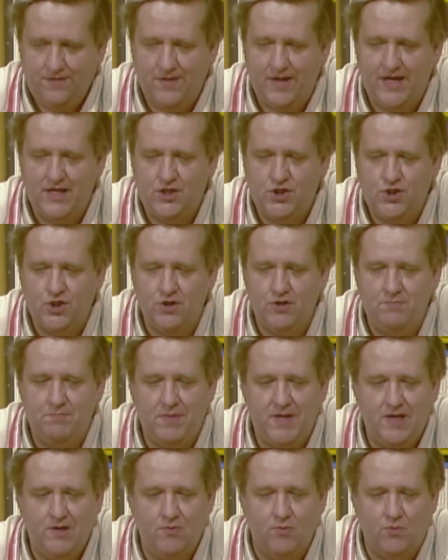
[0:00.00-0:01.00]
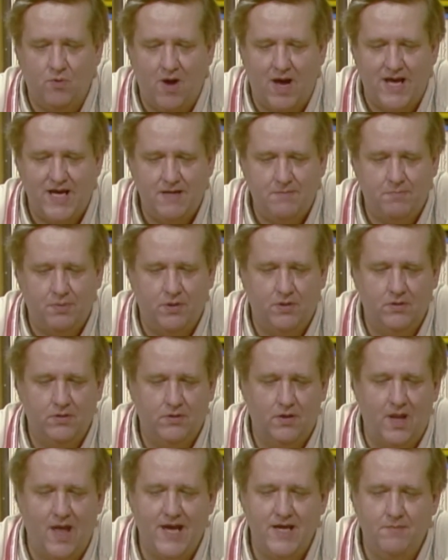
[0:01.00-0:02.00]
They should be ripe,
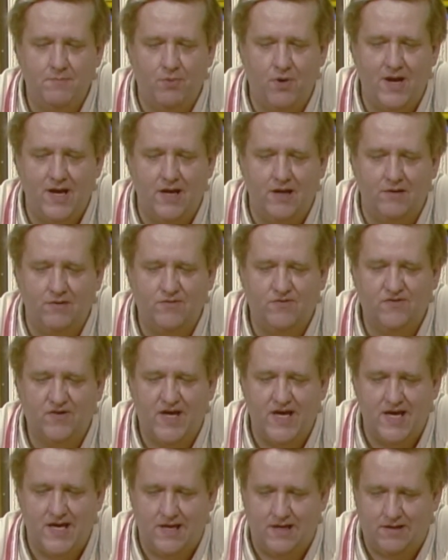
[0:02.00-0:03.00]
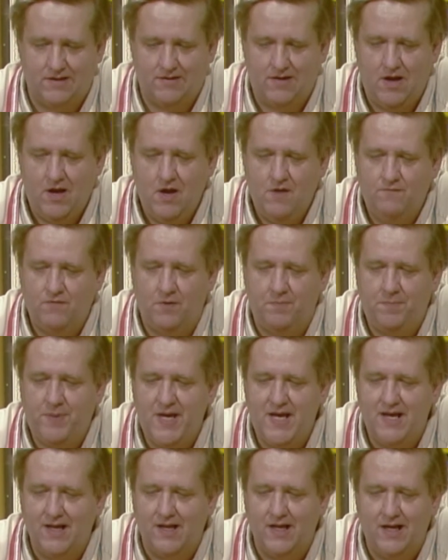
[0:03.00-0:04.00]
light oh. brown skin. So that's For
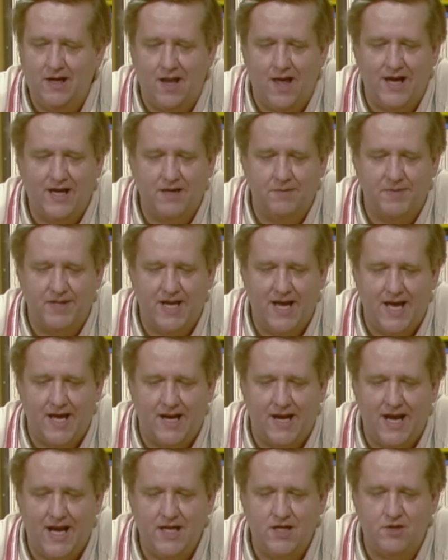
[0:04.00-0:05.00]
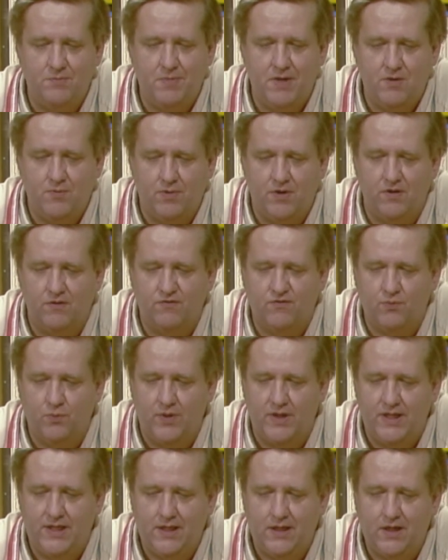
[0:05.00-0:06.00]
peeling why. like a banana and to be real
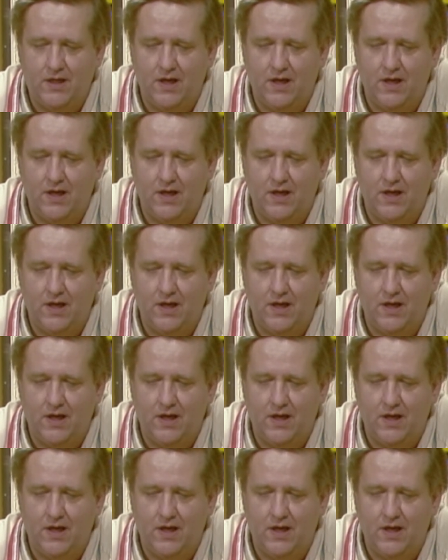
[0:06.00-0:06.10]
sweet.